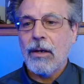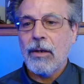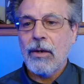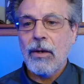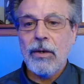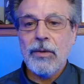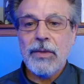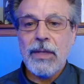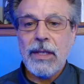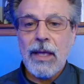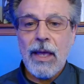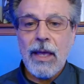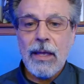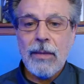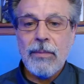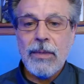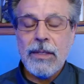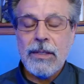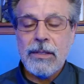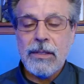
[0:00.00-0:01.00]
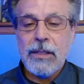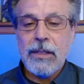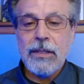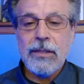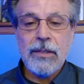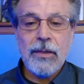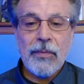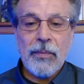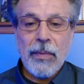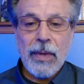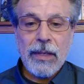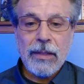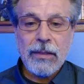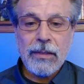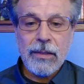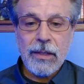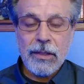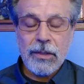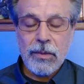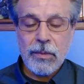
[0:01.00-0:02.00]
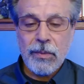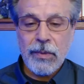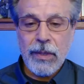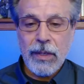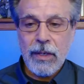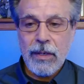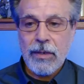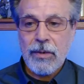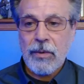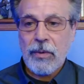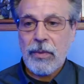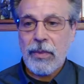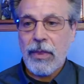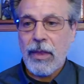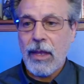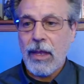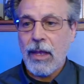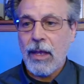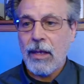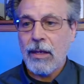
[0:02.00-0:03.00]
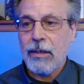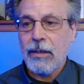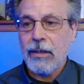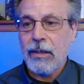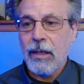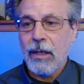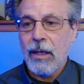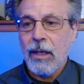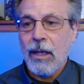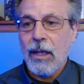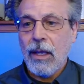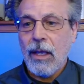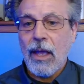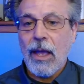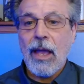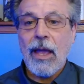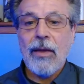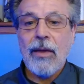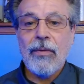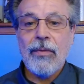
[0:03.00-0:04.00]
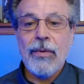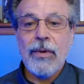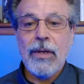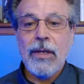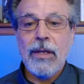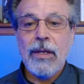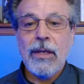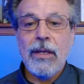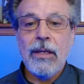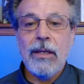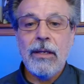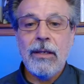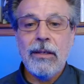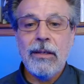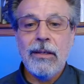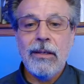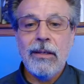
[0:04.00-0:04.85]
called the ABCs of Men's Sexual Health, and every